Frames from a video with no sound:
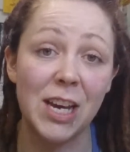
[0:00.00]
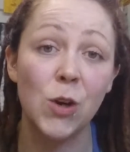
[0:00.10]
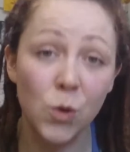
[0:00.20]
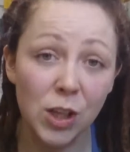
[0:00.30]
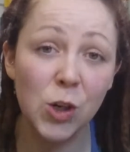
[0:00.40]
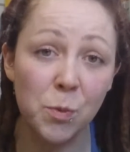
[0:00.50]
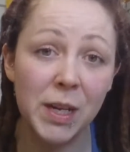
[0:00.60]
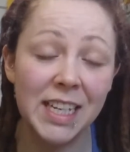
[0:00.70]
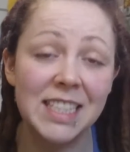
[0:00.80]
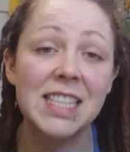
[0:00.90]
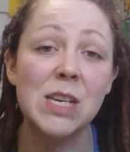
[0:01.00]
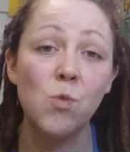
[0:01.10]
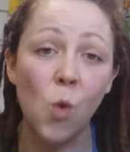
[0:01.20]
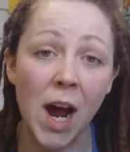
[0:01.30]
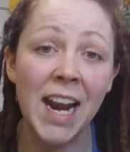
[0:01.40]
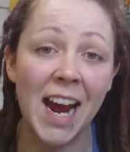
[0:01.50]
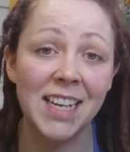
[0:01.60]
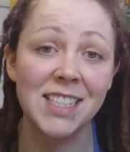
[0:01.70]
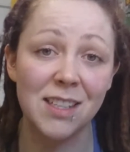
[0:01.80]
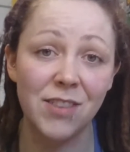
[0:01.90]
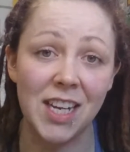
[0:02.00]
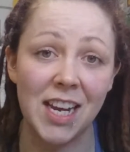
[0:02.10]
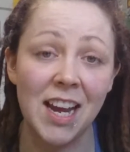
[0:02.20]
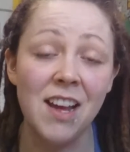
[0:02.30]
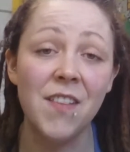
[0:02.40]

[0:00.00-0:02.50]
Like, hula hooping is the one activity